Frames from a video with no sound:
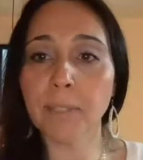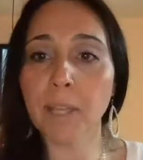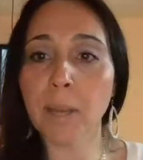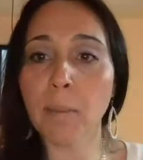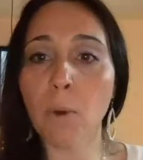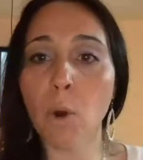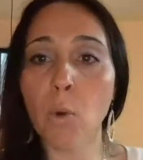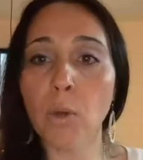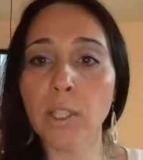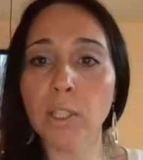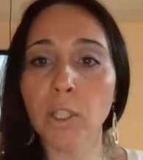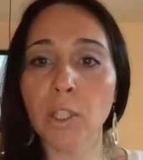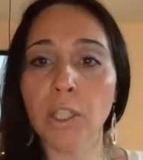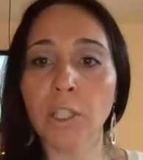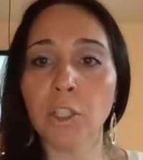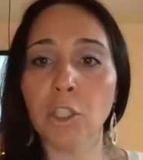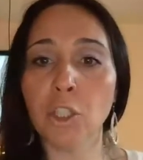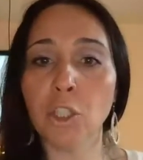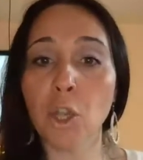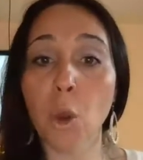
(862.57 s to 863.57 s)
I'm always looking
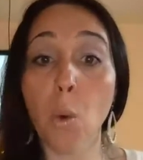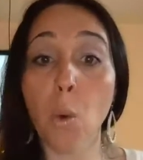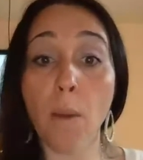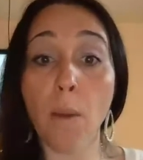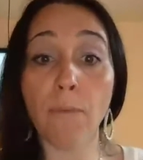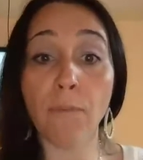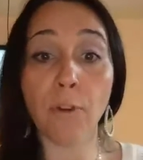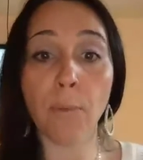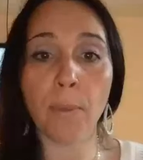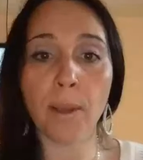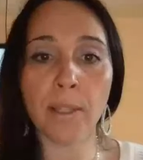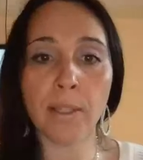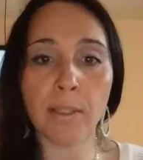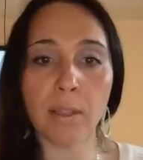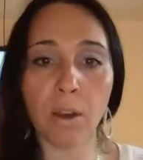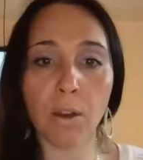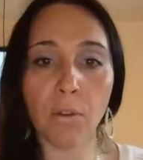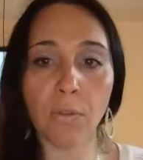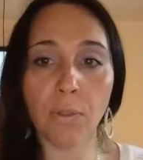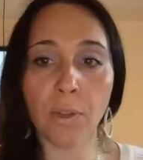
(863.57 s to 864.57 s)
to show up for
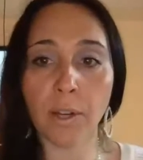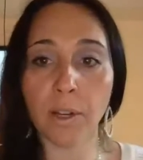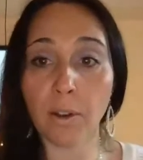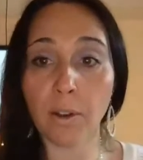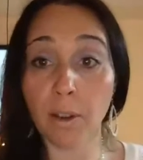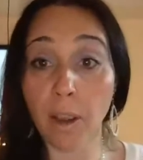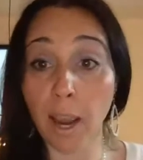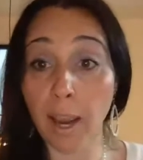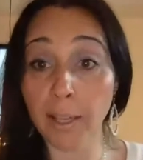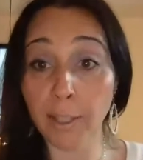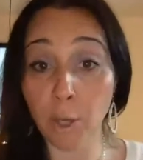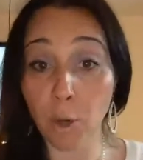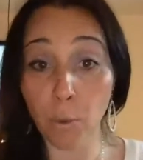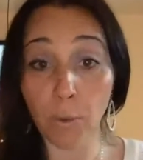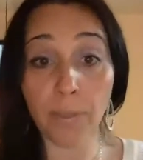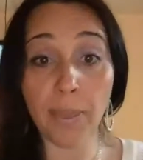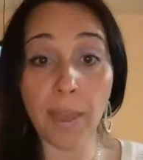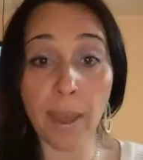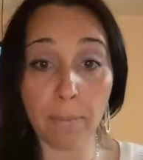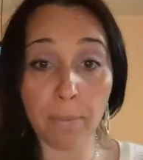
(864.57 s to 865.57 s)
myself, and I know
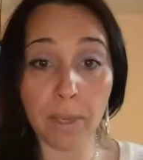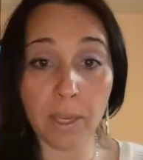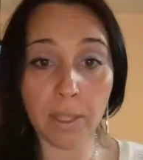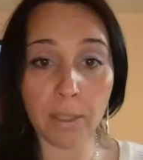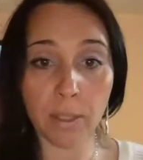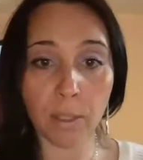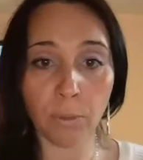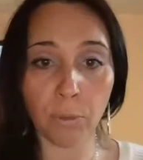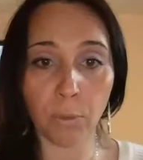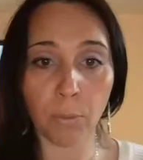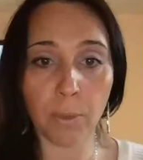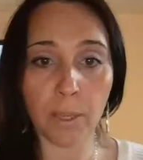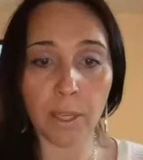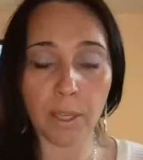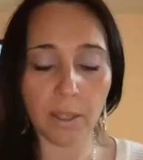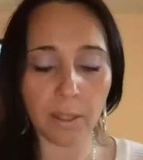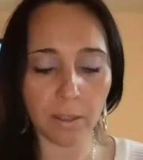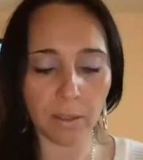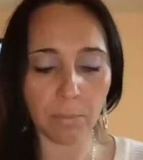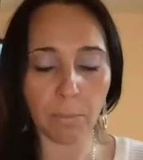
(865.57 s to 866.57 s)
what that means for
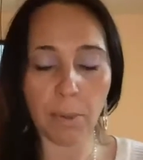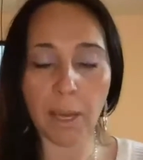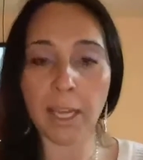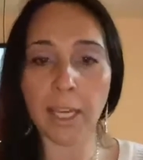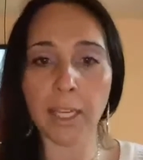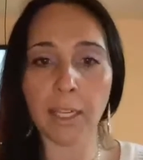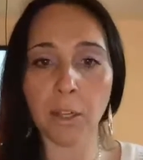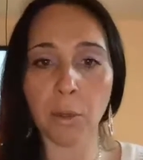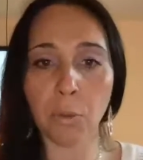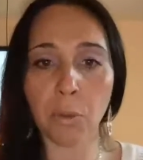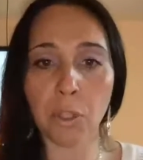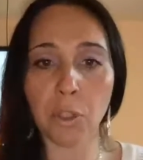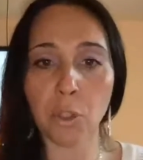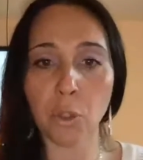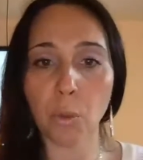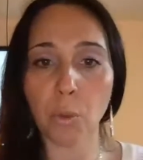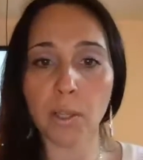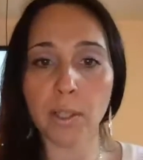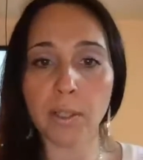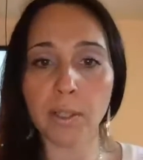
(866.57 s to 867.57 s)
me, in making healthy
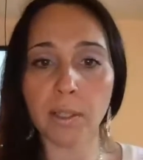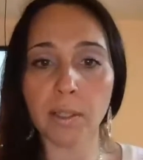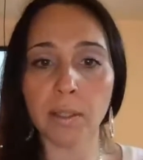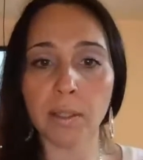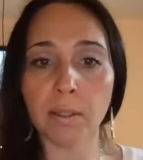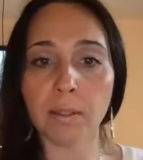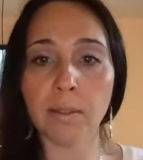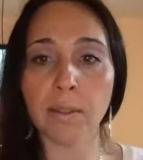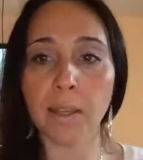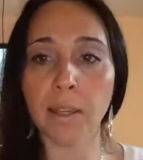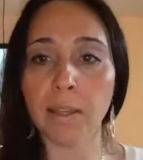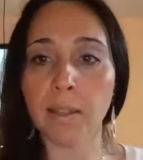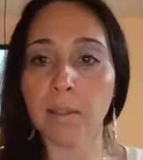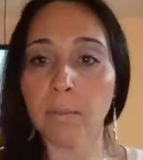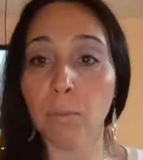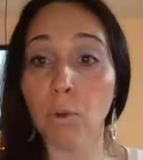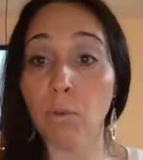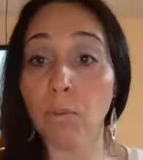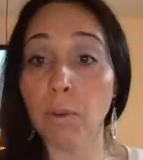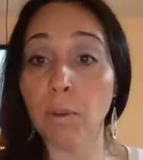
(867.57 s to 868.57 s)
choices,
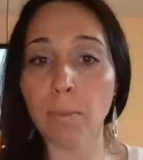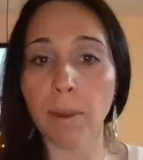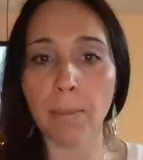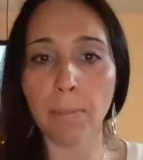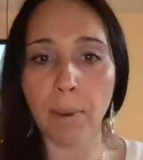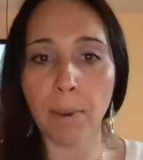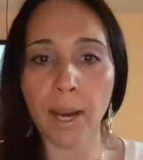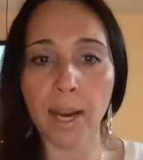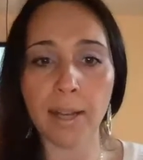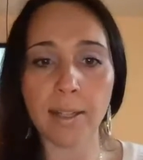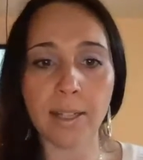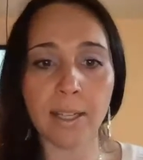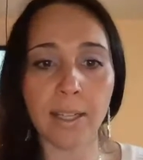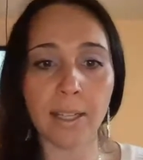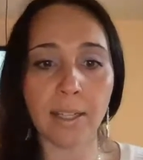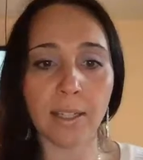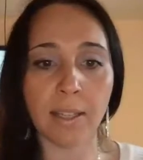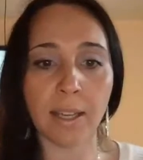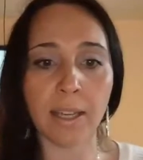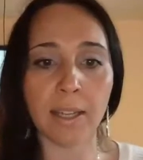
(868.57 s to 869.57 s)
in moving my body,